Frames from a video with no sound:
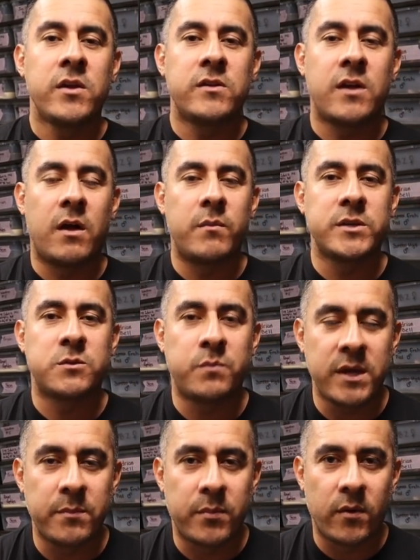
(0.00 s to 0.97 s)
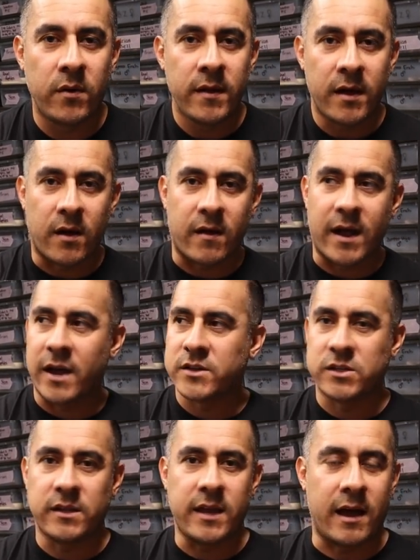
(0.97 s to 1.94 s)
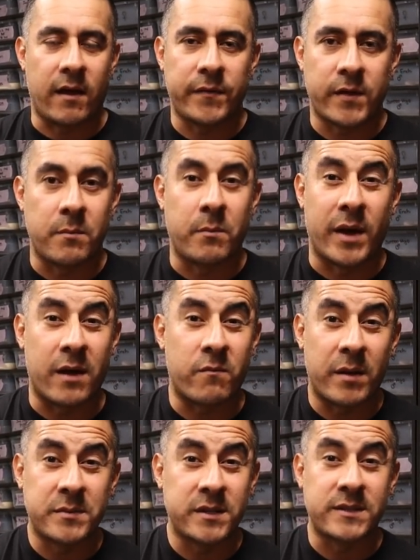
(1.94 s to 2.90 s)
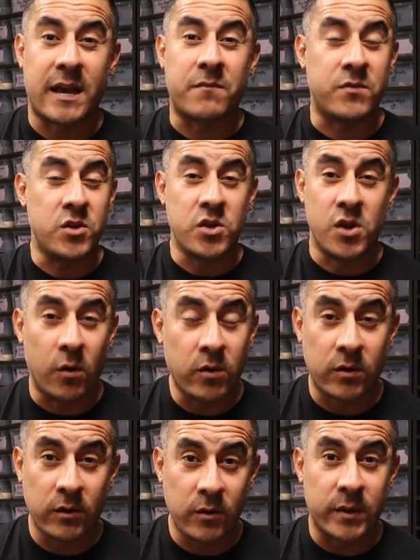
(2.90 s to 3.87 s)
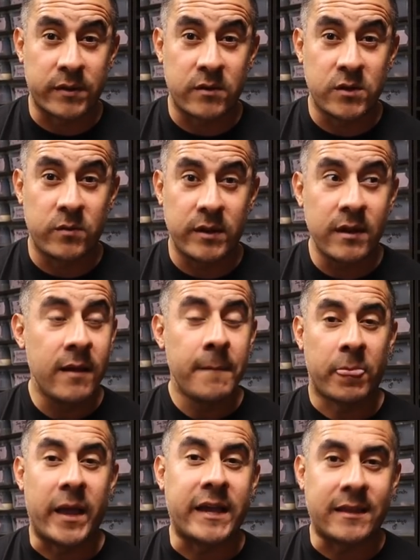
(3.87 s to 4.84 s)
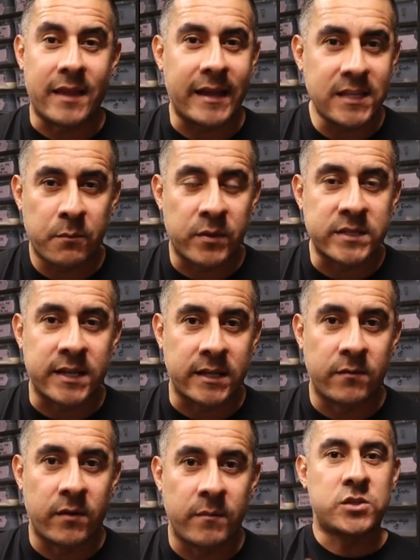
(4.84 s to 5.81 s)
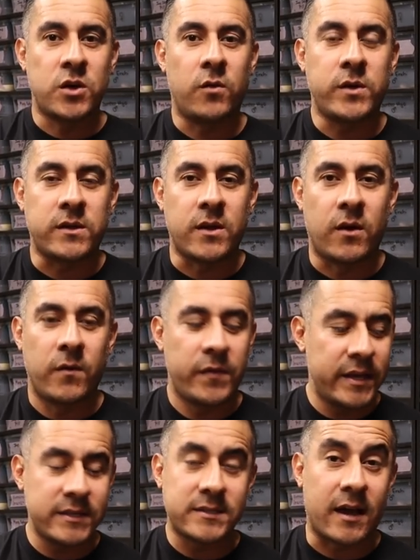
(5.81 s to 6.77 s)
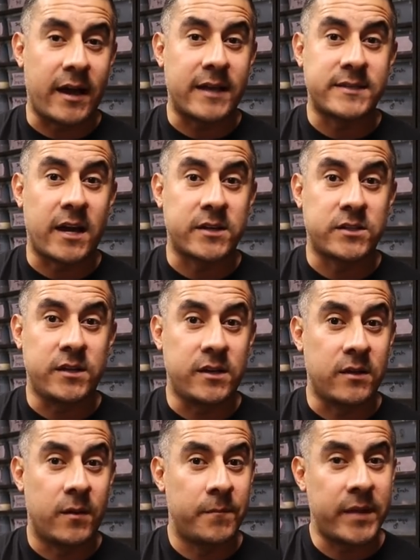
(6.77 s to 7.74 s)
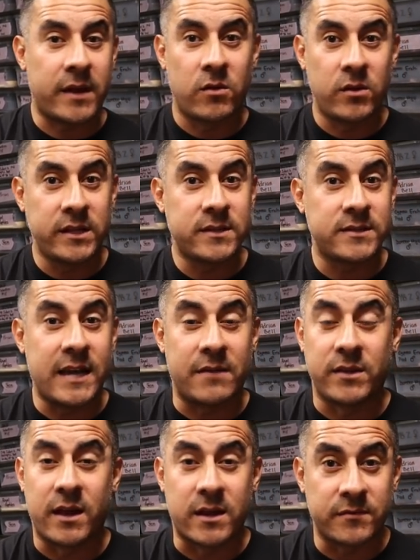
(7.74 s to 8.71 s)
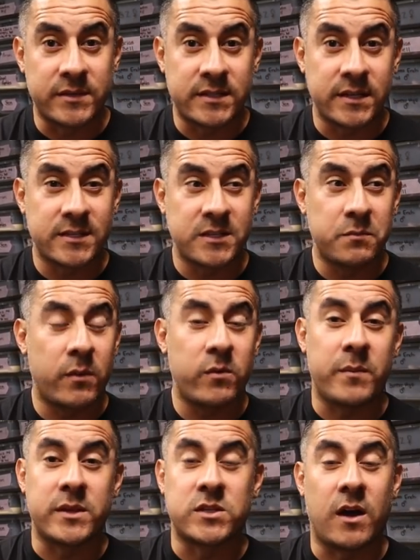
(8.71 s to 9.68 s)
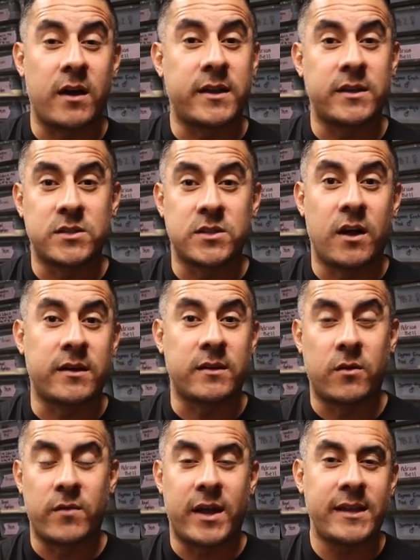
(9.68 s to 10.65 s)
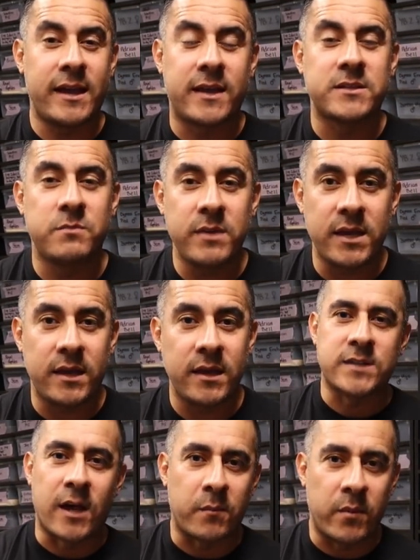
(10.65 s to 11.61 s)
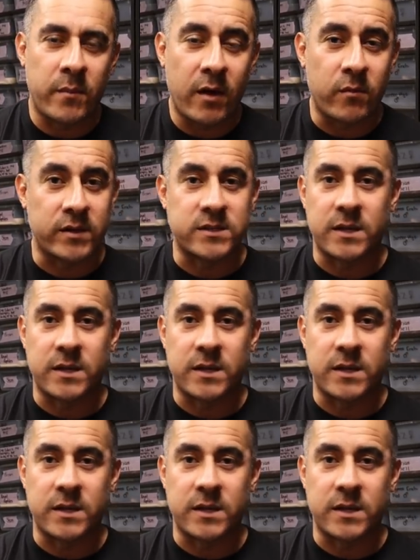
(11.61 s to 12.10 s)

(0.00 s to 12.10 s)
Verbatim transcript: You know how much people are actually out there buying reptiles that have no clue what they're doing? Like ninety percent of them. So, you know, this guy has actually, you know, not only does he have a lot of assistants, but we've been talking and talking over, and he has me to help him out with.